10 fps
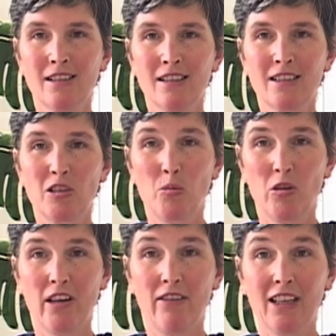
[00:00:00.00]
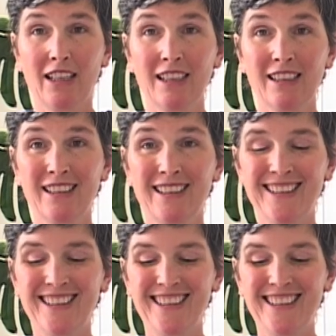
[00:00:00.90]
Still breathing?
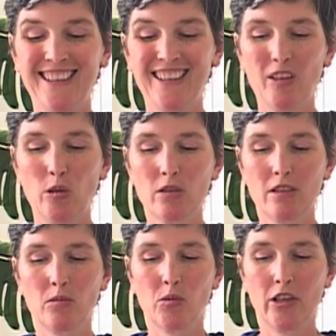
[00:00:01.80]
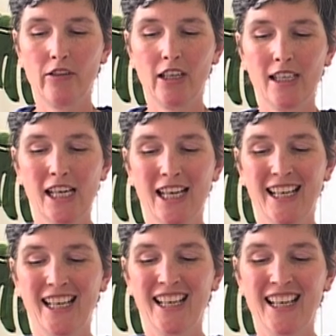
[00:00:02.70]
We're all still breathing.
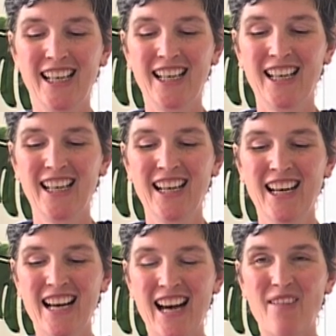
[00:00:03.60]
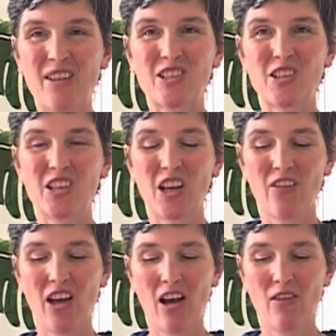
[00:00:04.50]
And make sure you go
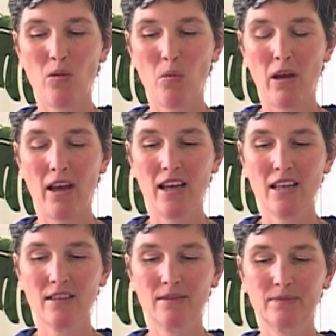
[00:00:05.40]
the other way.